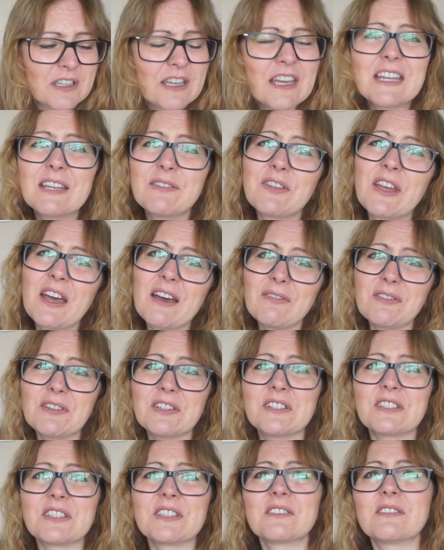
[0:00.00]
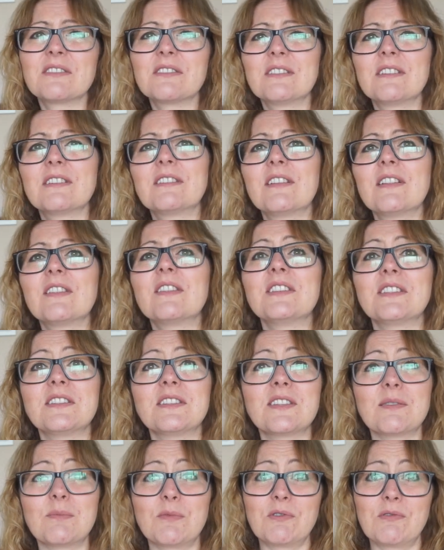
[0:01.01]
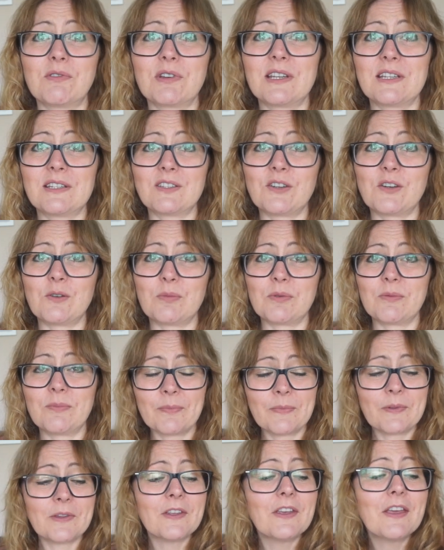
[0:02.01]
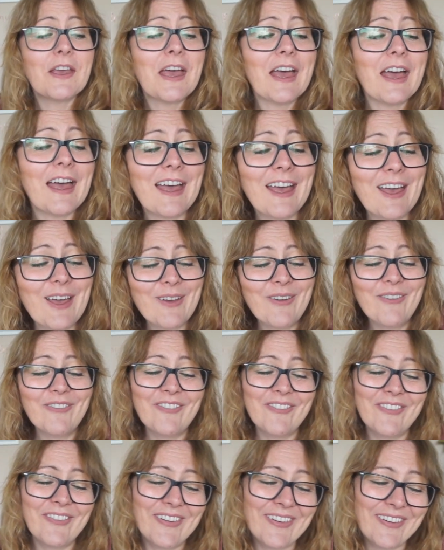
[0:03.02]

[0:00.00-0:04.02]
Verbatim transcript: And if you haven't, this is the moon top. Um,